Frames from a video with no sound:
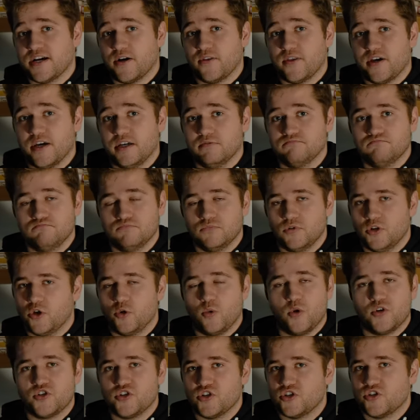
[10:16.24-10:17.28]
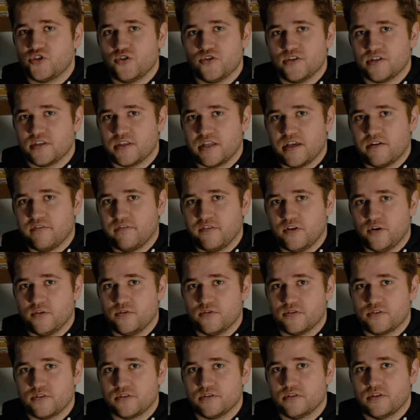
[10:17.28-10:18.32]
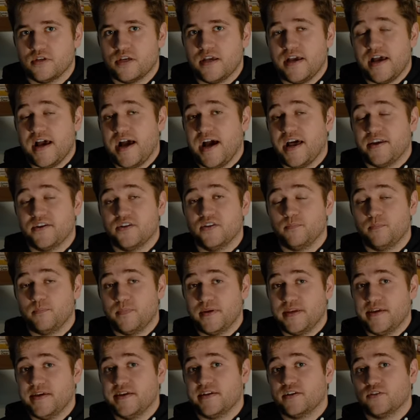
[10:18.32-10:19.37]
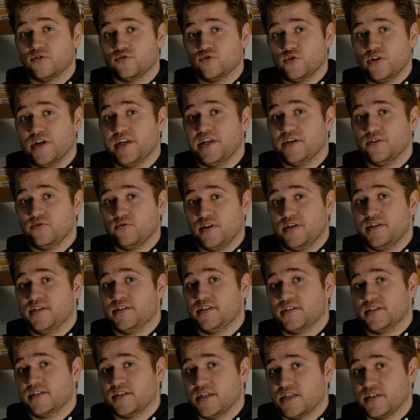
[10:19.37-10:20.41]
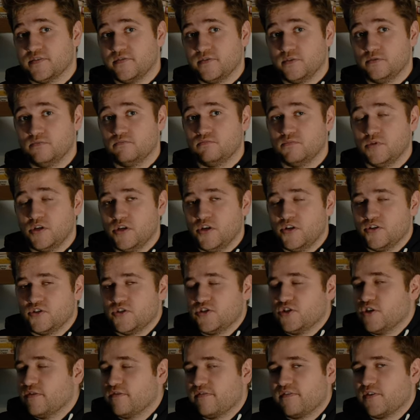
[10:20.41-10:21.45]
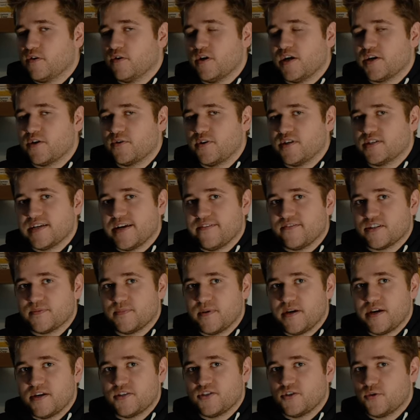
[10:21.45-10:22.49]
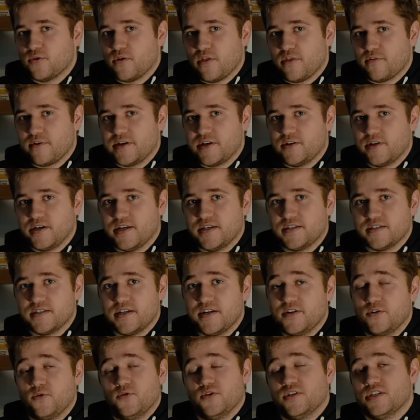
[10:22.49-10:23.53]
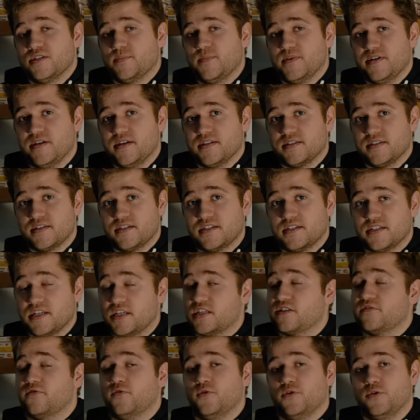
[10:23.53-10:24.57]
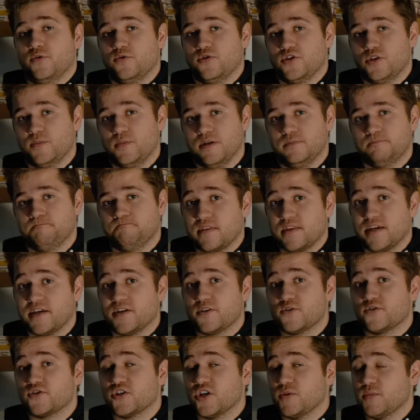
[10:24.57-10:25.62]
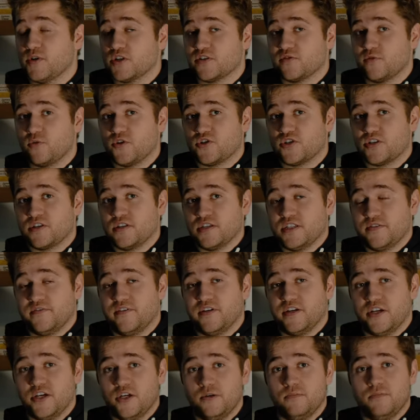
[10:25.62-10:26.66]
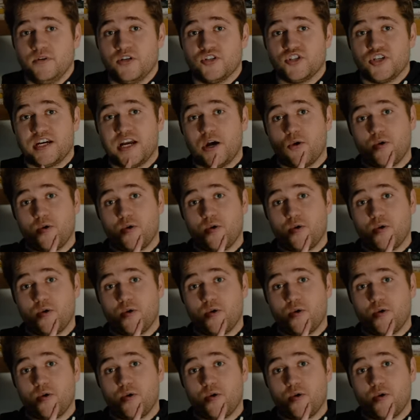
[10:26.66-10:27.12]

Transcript: out there who are just using their phones and being really, really successful. So don't feel like you need to have a spare two or three grand in order to be a successful YouTuber. Thank you so much for watching this video. Check